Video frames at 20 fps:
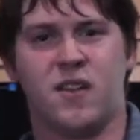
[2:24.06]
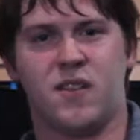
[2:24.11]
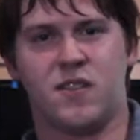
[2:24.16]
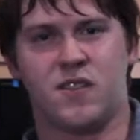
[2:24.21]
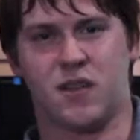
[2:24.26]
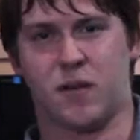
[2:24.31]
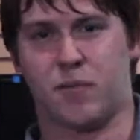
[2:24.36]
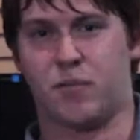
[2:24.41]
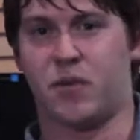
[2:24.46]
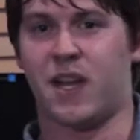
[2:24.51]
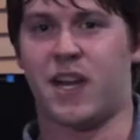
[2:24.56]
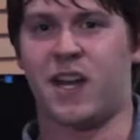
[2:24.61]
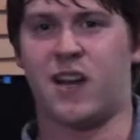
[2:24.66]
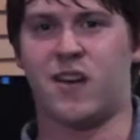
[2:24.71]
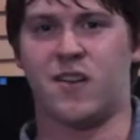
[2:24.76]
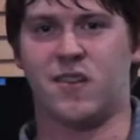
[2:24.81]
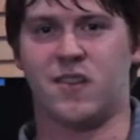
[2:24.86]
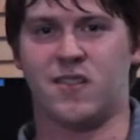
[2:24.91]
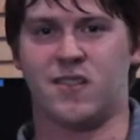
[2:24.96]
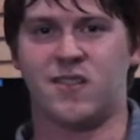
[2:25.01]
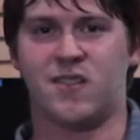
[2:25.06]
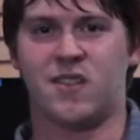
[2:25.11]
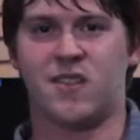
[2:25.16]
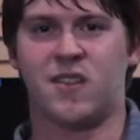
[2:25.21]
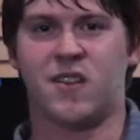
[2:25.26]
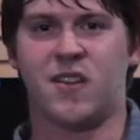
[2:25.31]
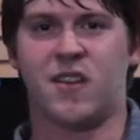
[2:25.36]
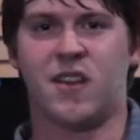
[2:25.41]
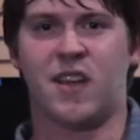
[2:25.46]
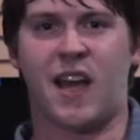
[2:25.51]
so the players
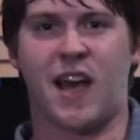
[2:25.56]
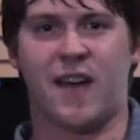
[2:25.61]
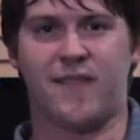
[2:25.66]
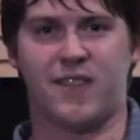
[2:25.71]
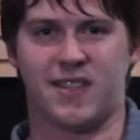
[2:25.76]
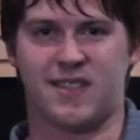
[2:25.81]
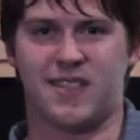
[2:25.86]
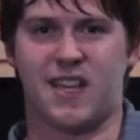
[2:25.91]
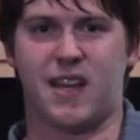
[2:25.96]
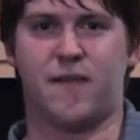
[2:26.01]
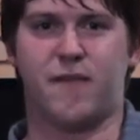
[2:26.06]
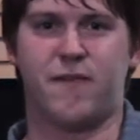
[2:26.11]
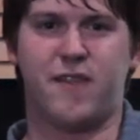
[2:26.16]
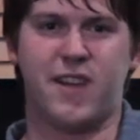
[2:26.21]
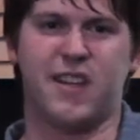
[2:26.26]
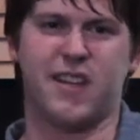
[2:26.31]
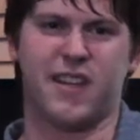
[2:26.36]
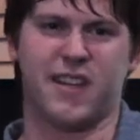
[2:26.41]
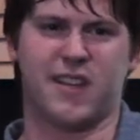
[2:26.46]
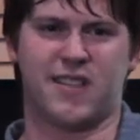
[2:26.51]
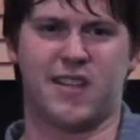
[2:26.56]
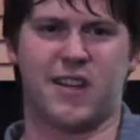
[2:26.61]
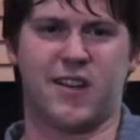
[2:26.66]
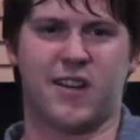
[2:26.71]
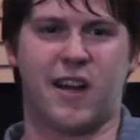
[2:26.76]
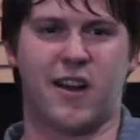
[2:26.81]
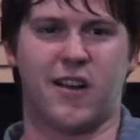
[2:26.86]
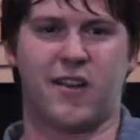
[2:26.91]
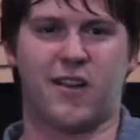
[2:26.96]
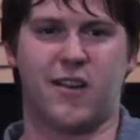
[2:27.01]
have the same feeling as their
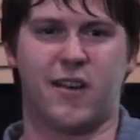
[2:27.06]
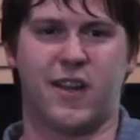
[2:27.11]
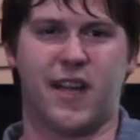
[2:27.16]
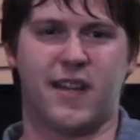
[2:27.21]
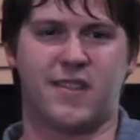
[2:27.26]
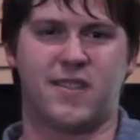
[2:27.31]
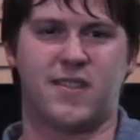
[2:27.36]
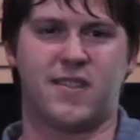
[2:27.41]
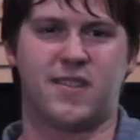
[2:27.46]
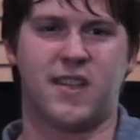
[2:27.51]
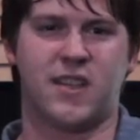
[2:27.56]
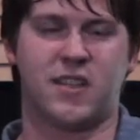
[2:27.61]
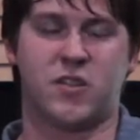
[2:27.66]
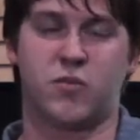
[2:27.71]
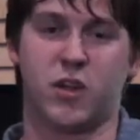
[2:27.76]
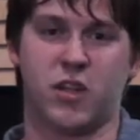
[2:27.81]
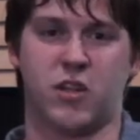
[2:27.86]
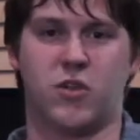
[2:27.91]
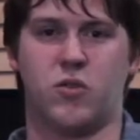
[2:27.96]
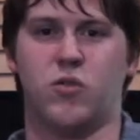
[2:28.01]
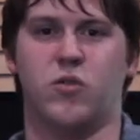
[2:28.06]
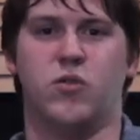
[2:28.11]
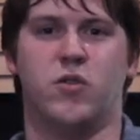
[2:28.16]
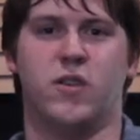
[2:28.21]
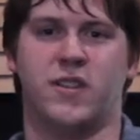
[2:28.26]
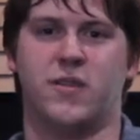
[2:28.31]
character, and it's really cool.